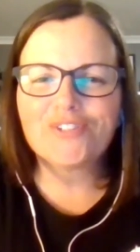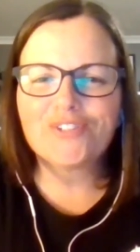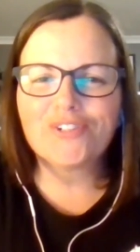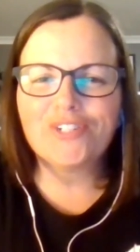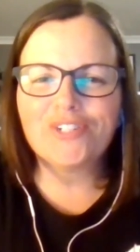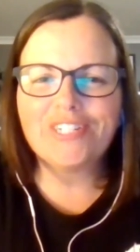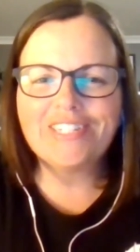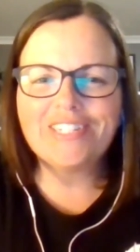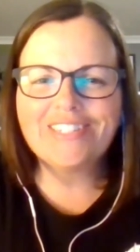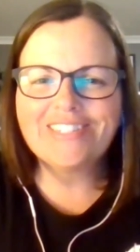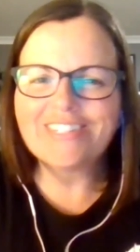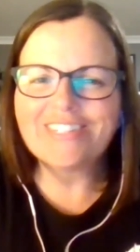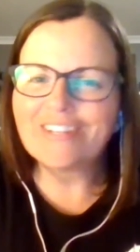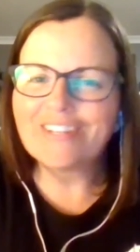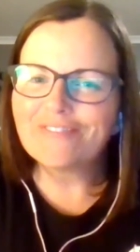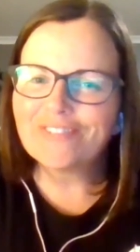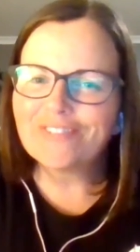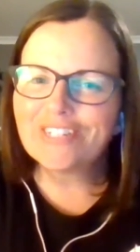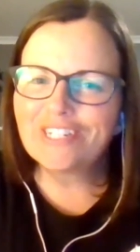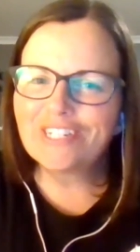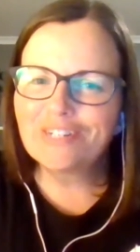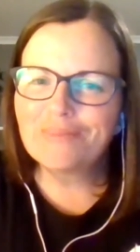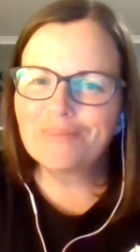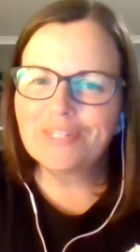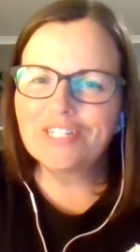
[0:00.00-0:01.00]
so it is
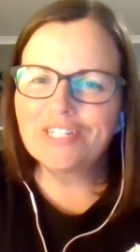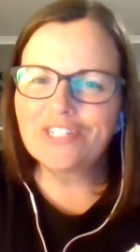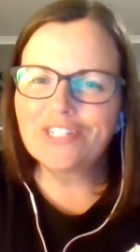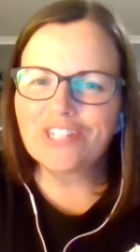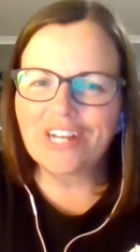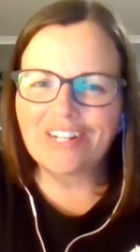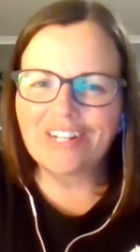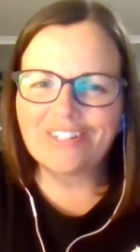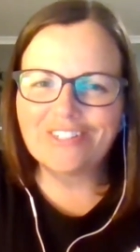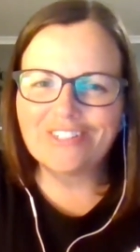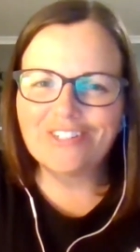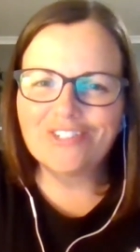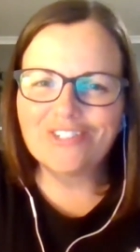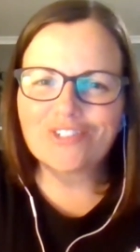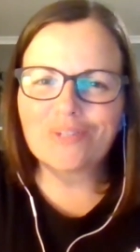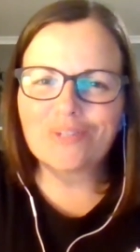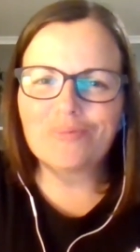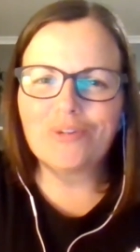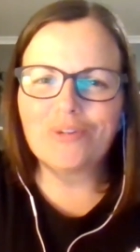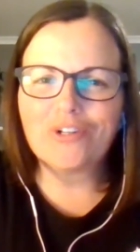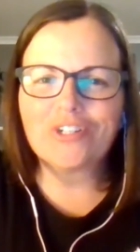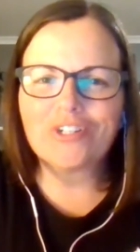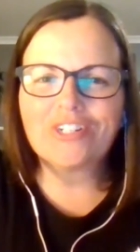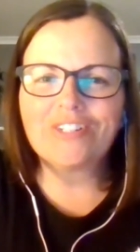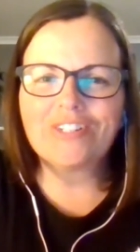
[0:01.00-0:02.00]
definitely going to be a challenge.
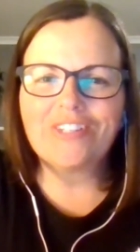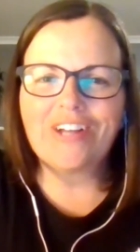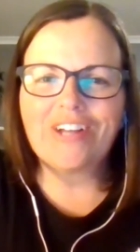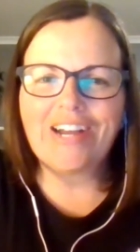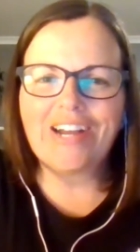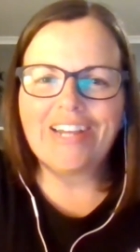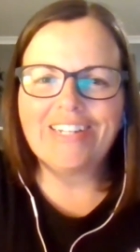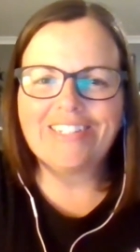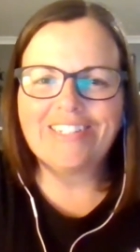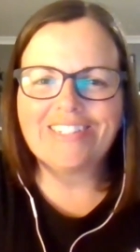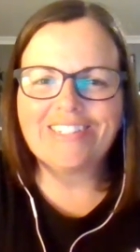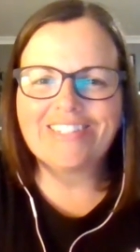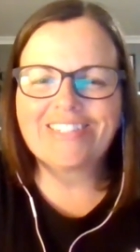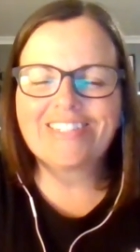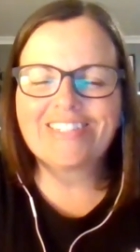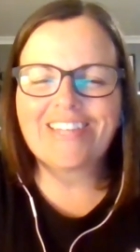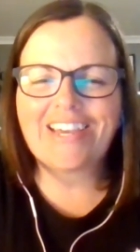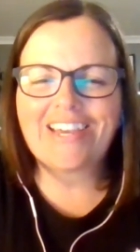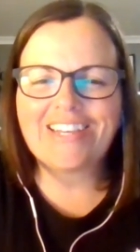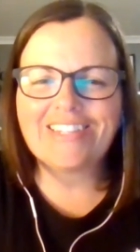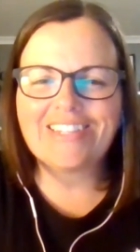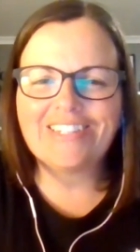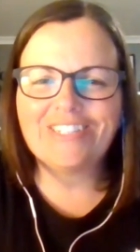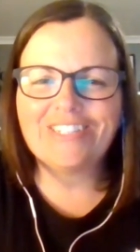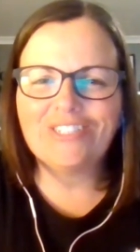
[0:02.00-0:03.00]
I'm not going to lie and
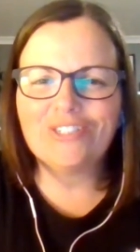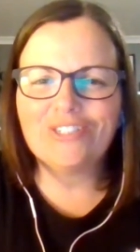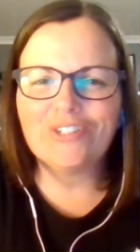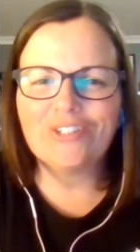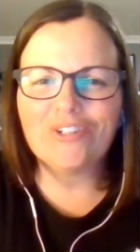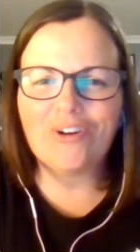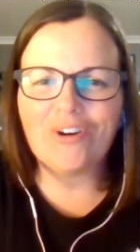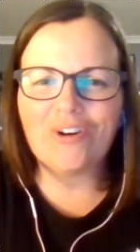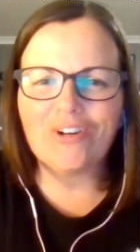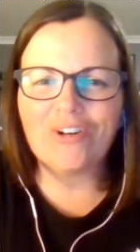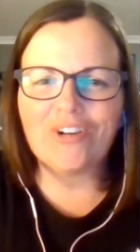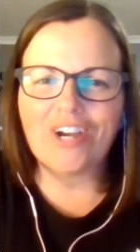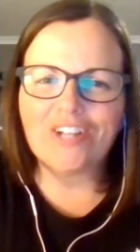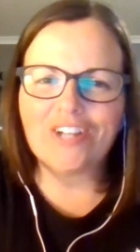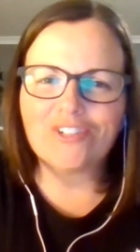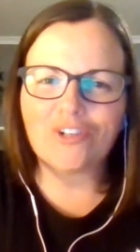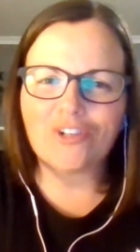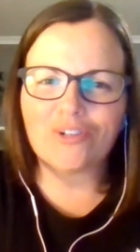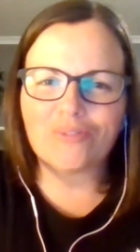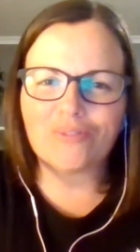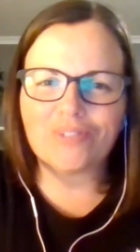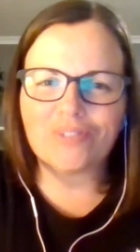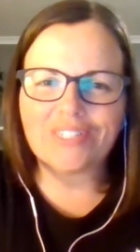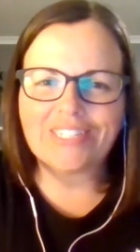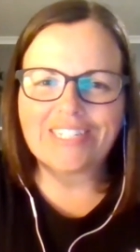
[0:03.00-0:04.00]
say that, you know, oh, I
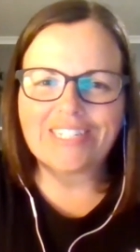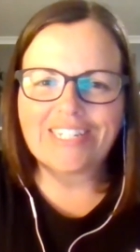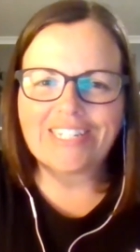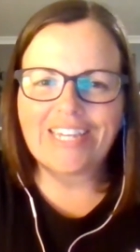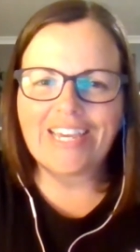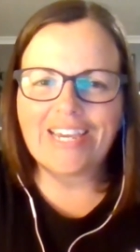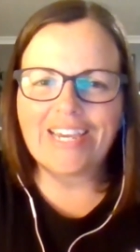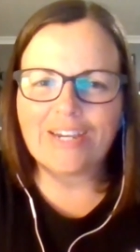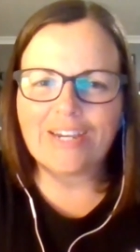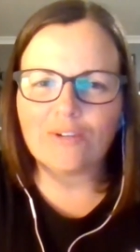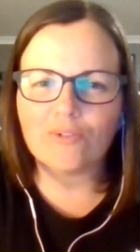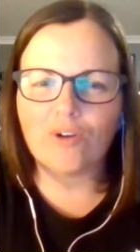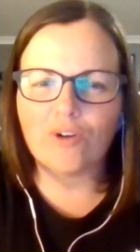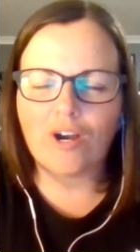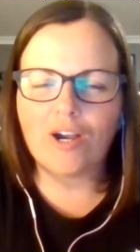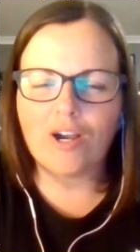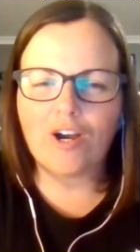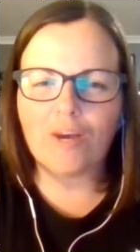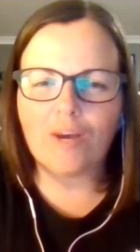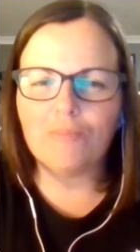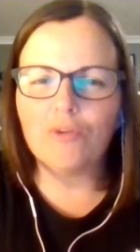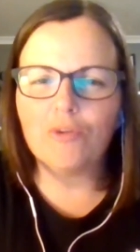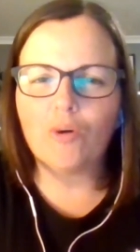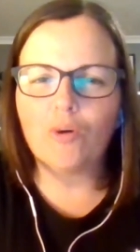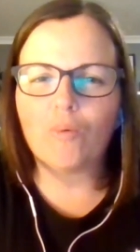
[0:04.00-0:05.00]
don't really care
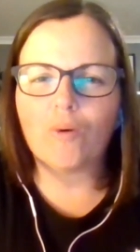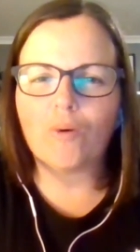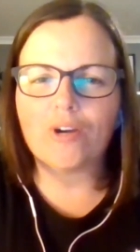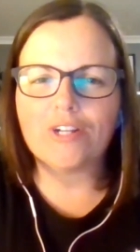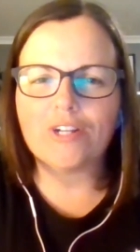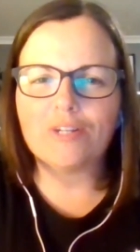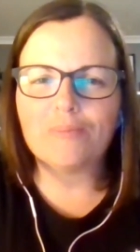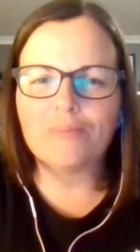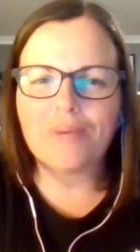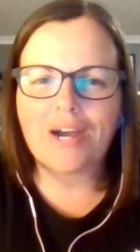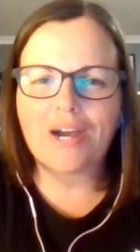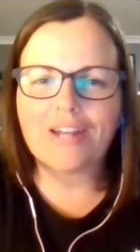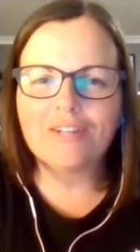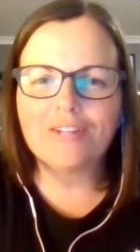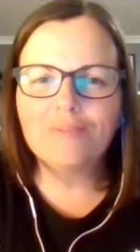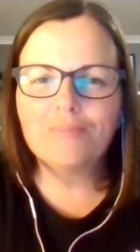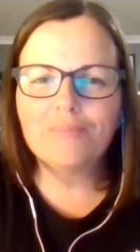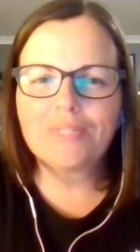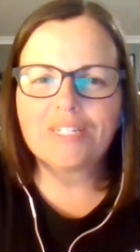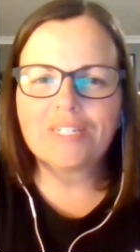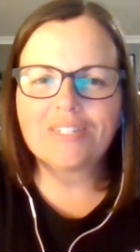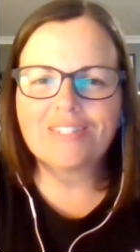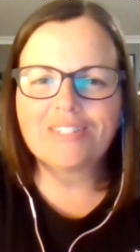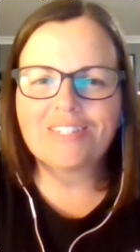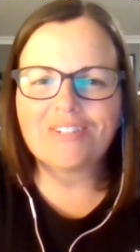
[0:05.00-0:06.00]
or I'm not worried about it
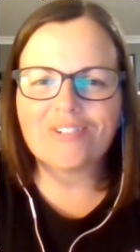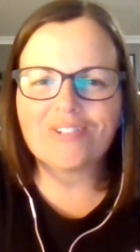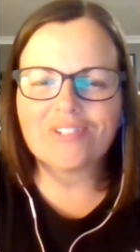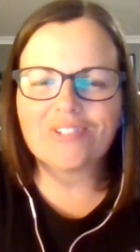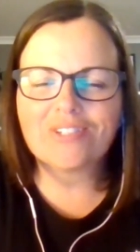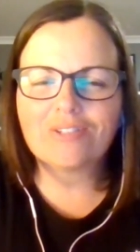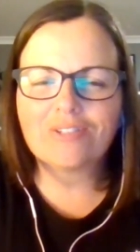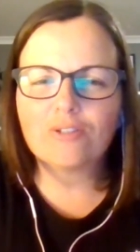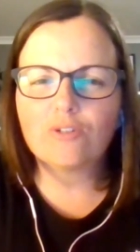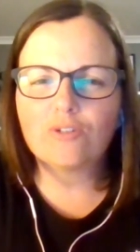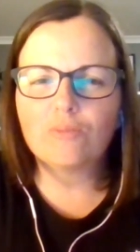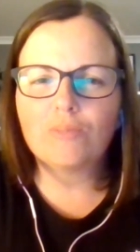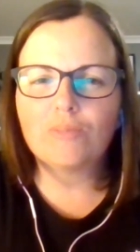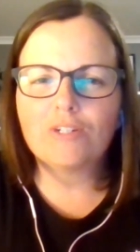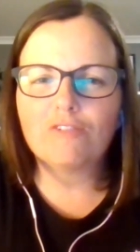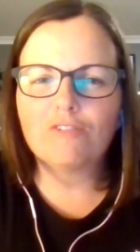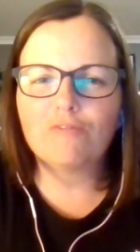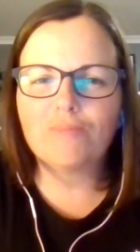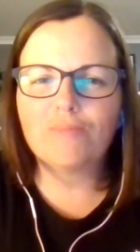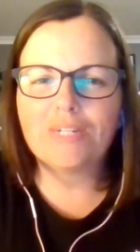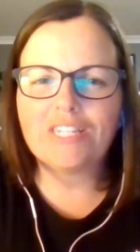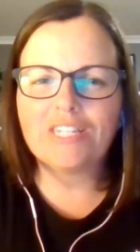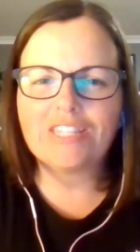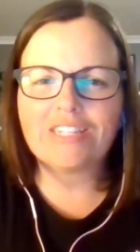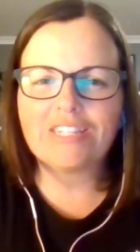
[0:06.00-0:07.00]
because there is a little bit
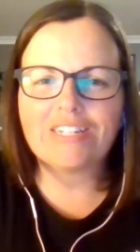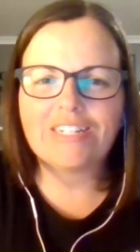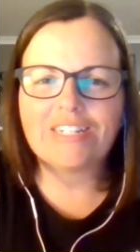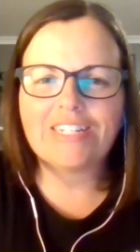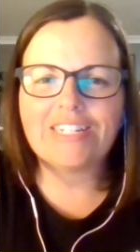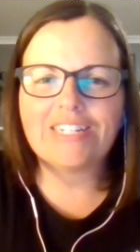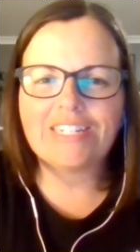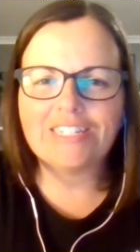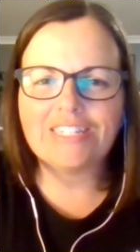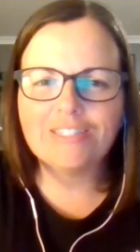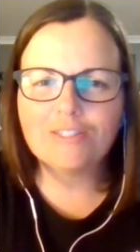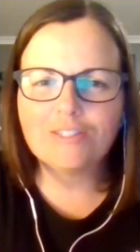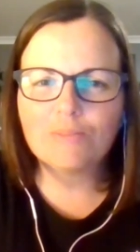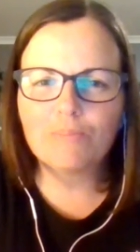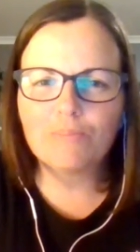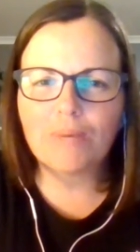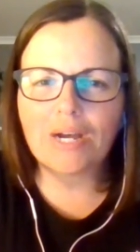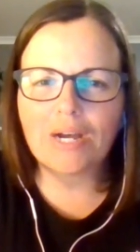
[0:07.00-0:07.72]
of me that is.